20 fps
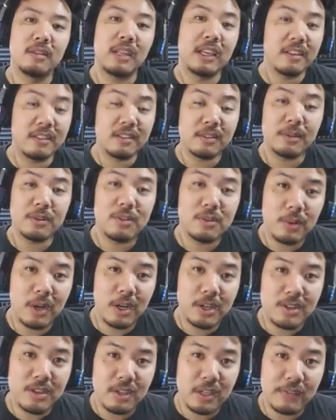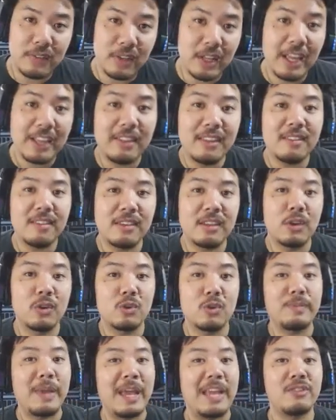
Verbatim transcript: Thank you so much for watching. If you like this, you can go to